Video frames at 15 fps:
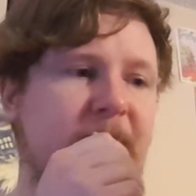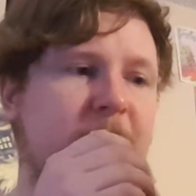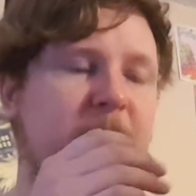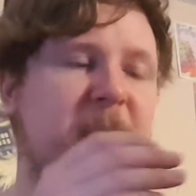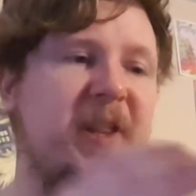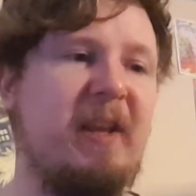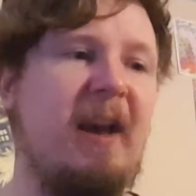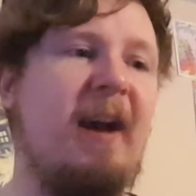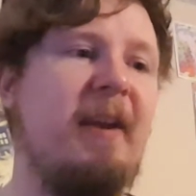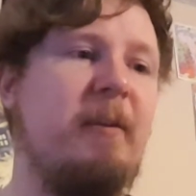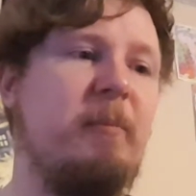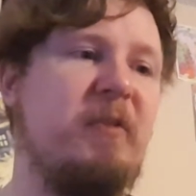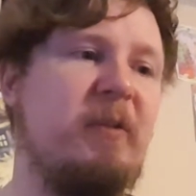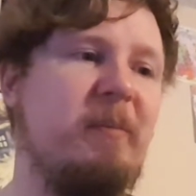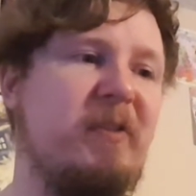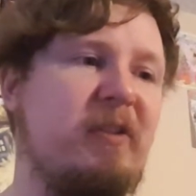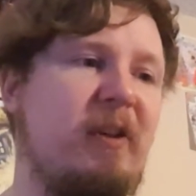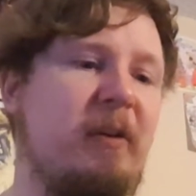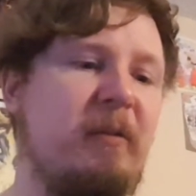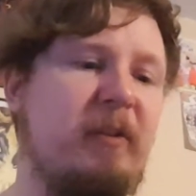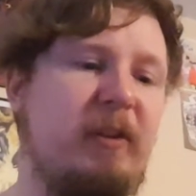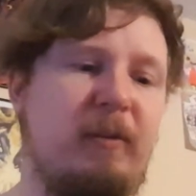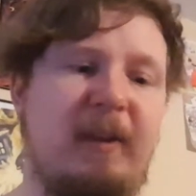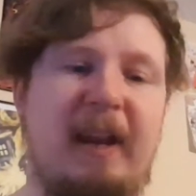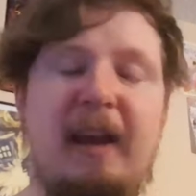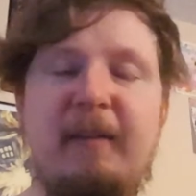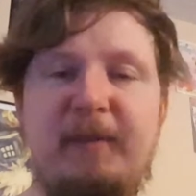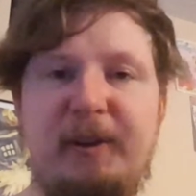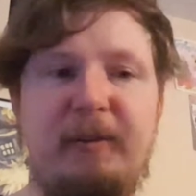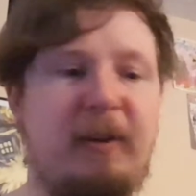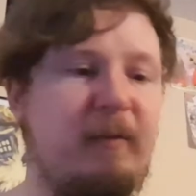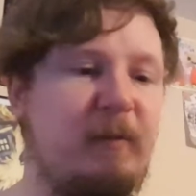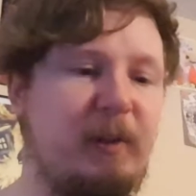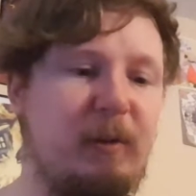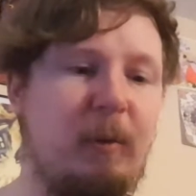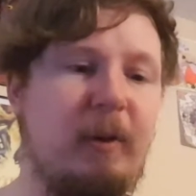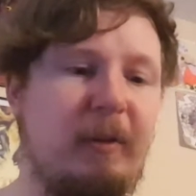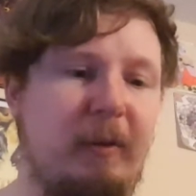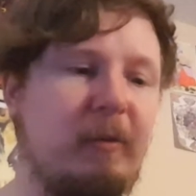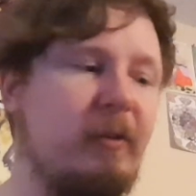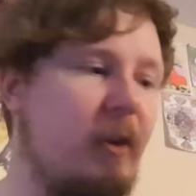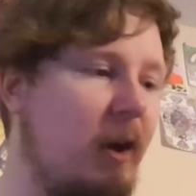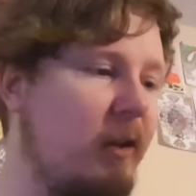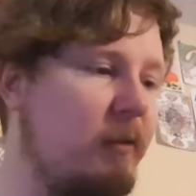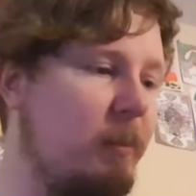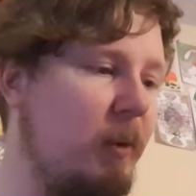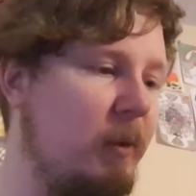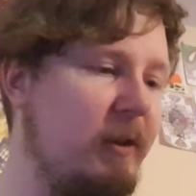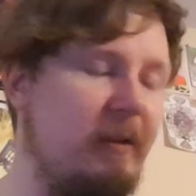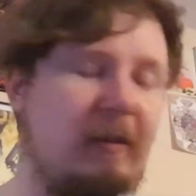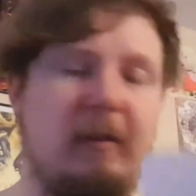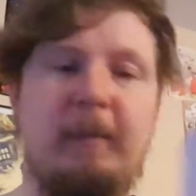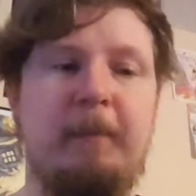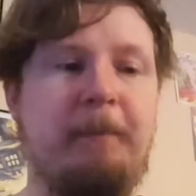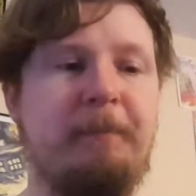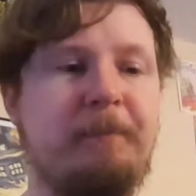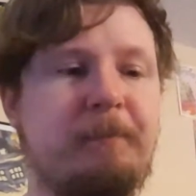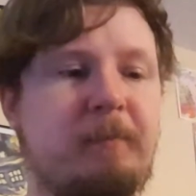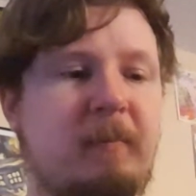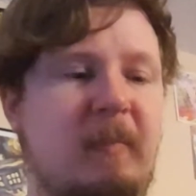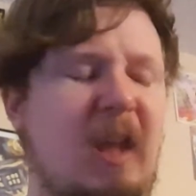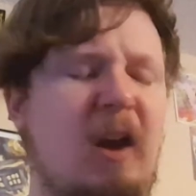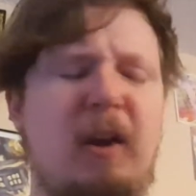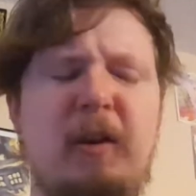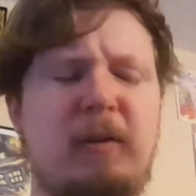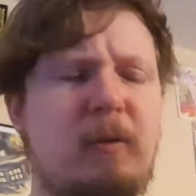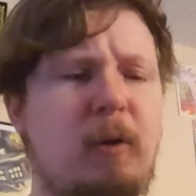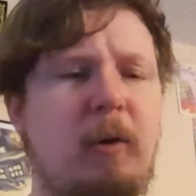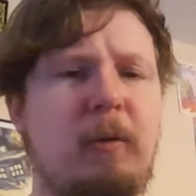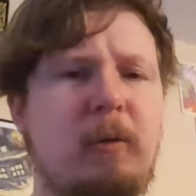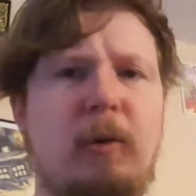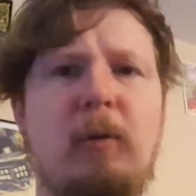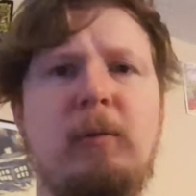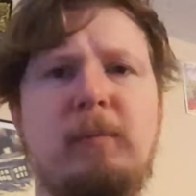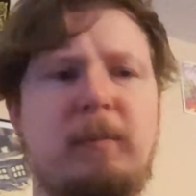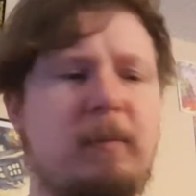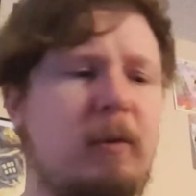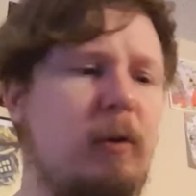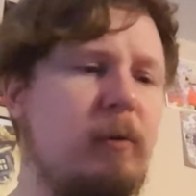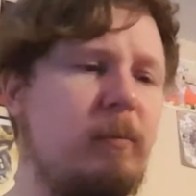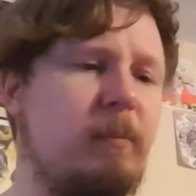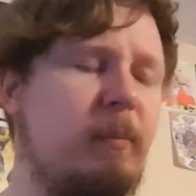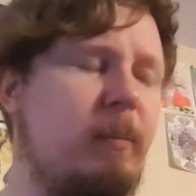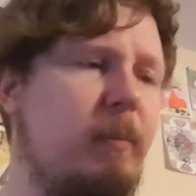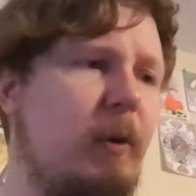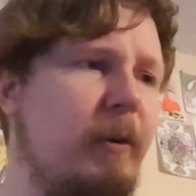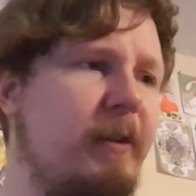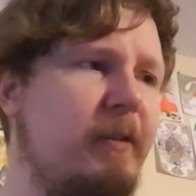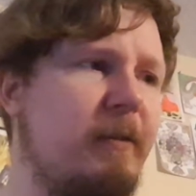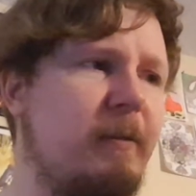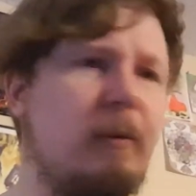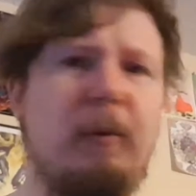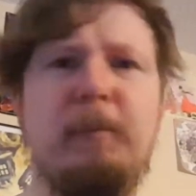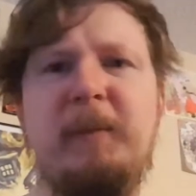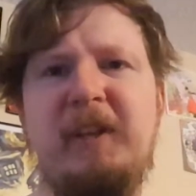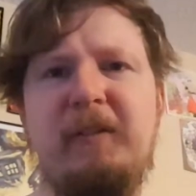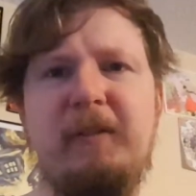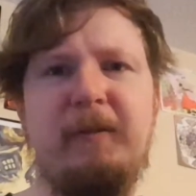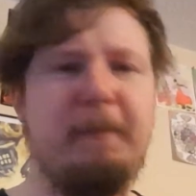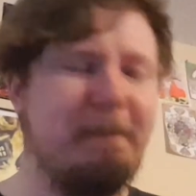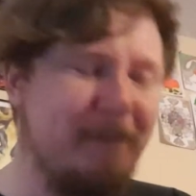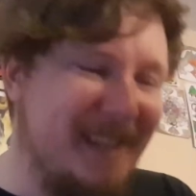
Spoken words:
But the items themselves that you can have in your inventory, those cost points. Gold points, gold pieces.